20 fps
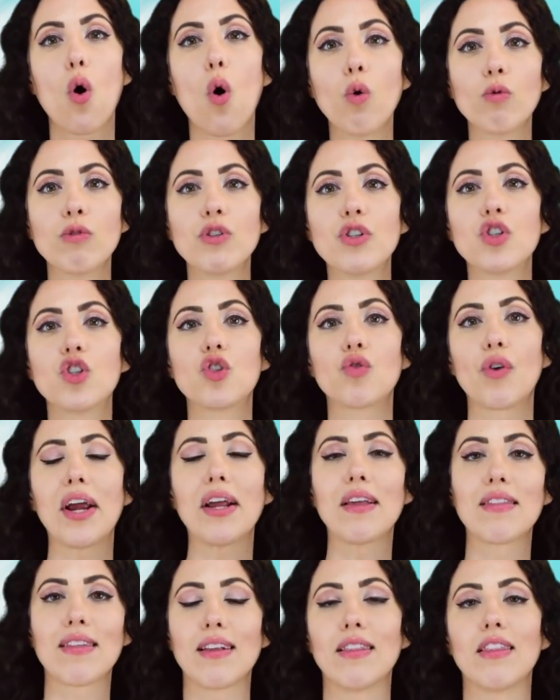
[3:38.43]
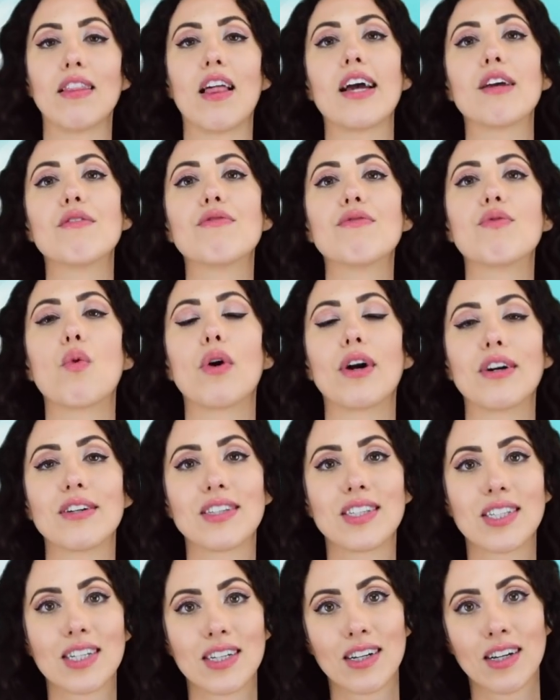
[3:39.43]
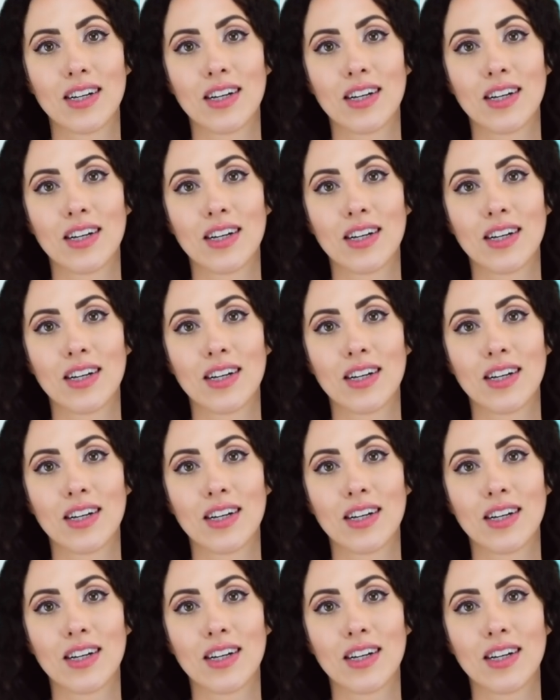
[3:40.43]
own strength and life force